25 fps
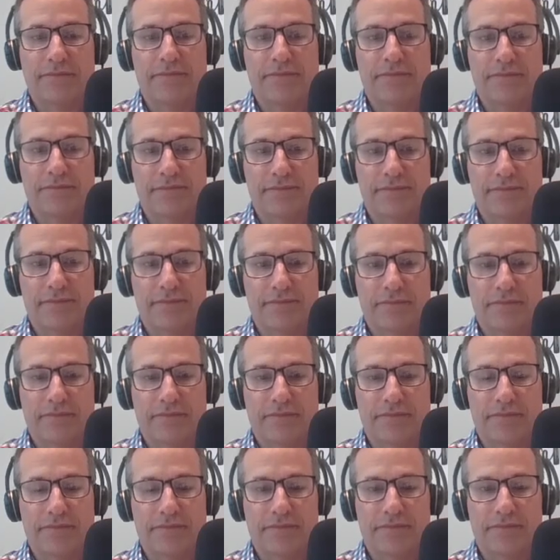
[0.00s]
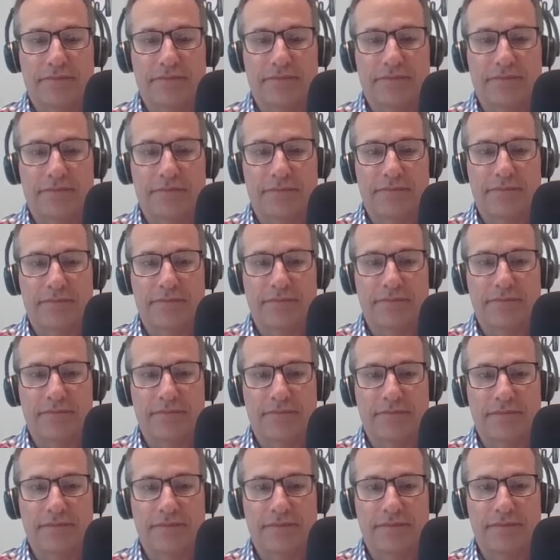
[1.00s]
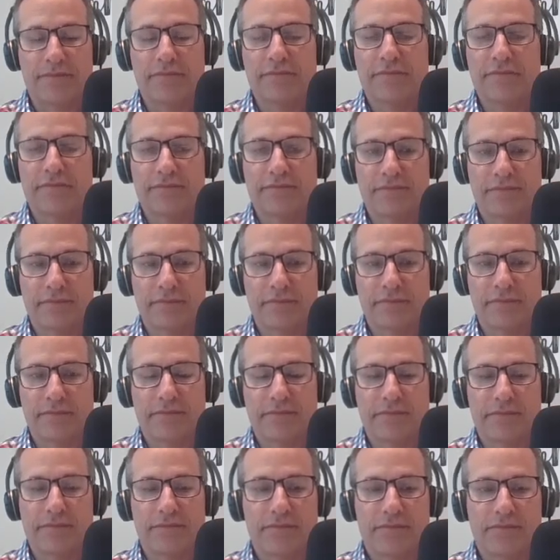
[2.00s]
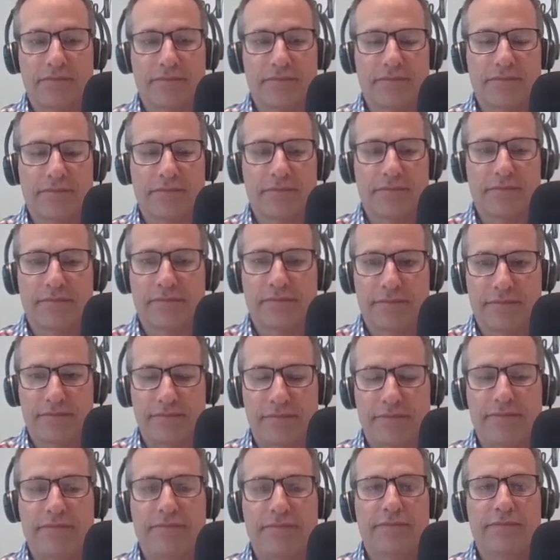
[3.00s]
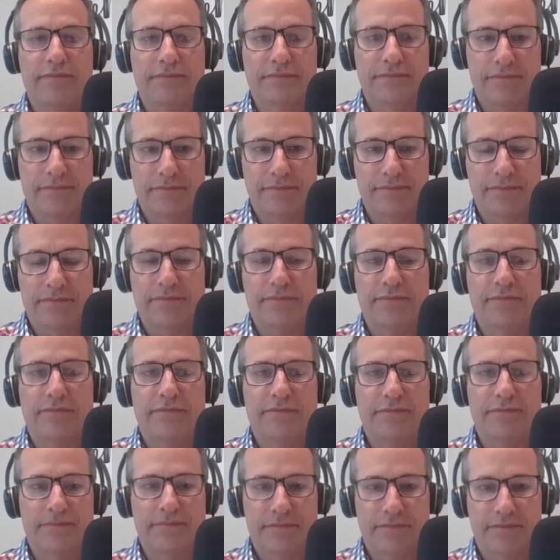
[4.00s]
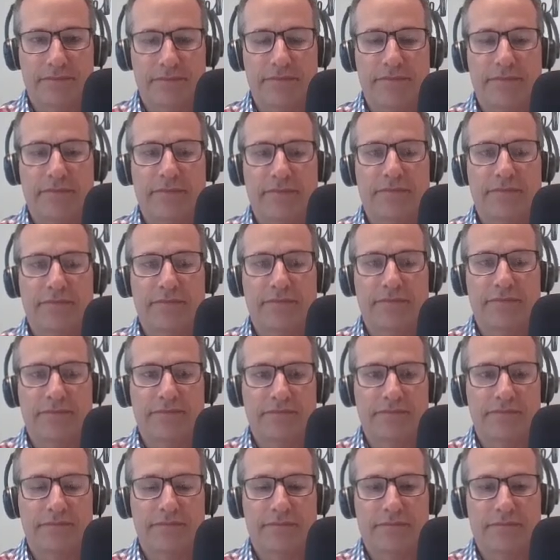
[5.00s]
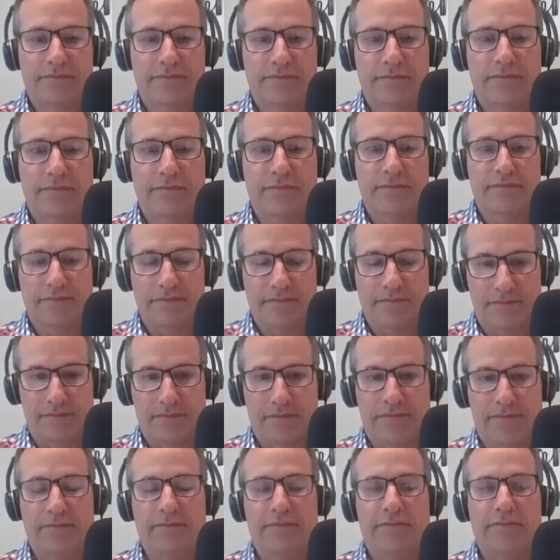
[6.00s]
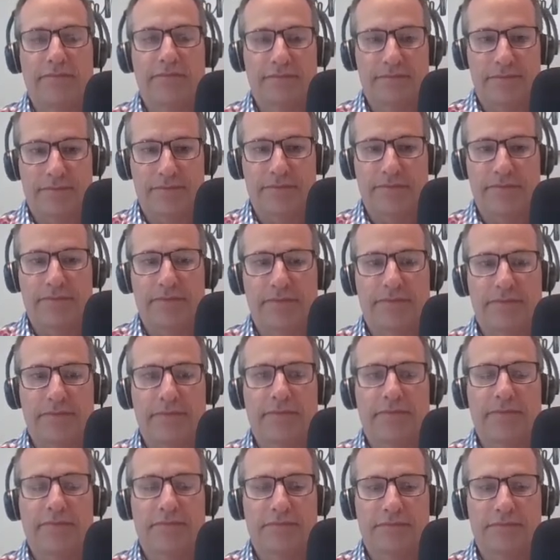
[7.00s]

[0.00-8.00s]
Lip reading: (not speaking)